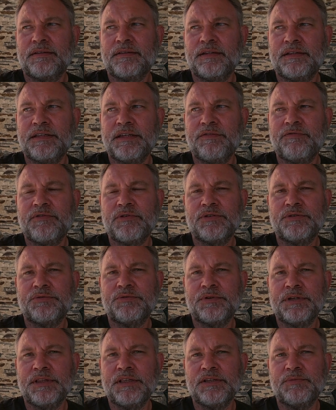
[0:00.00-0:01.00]
the difference
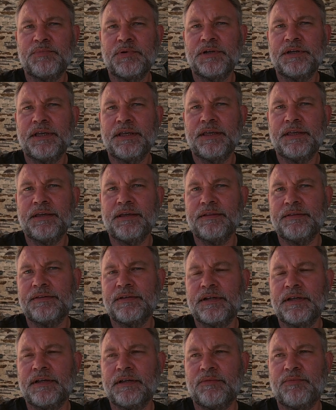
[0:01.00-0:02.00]
between these plug-in
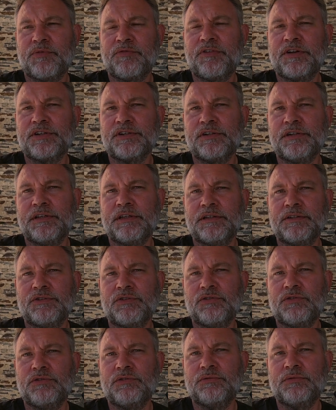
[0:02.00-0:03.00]
kits and a professionally
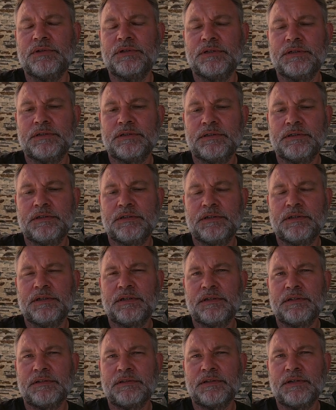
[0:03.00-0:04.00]
installed one.
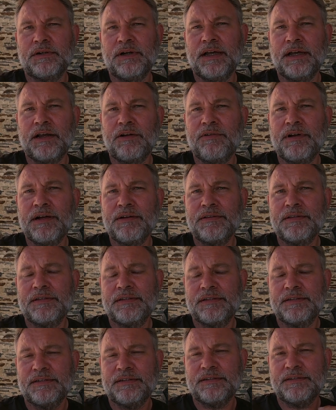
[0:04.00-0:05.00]
So hang around
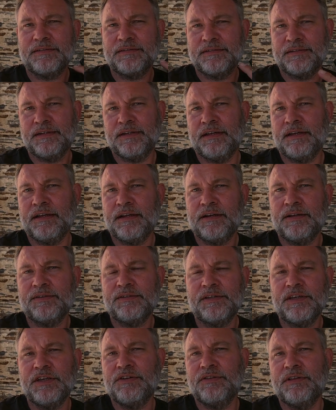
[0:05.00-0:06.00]
and I'll
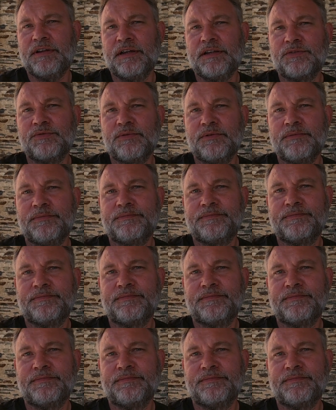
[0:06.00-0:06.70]
see you on the next one.